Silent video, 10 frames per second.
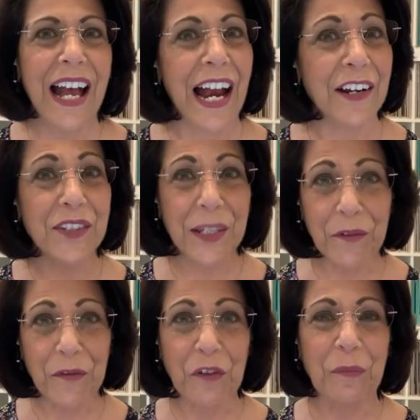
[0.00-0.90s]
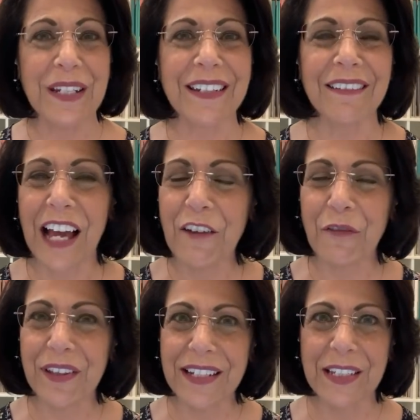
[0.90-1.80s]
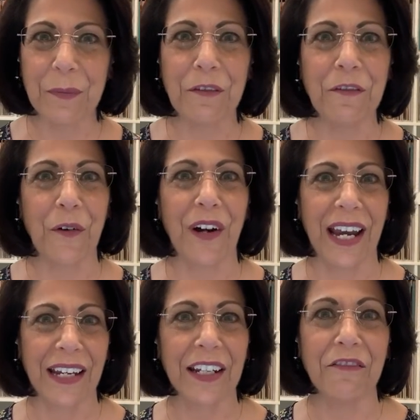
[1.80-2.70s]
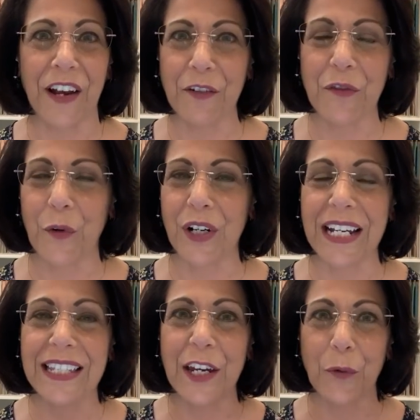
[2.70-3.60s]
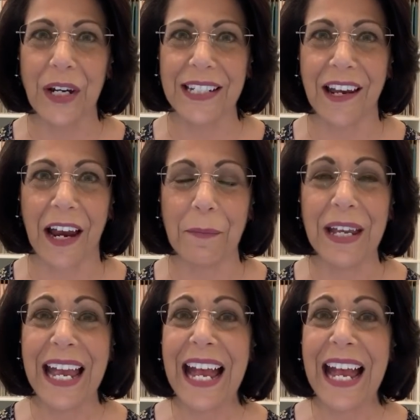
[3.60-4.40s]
I know some of you have been to Live with Lisa before and can vouch for it. It's a great time.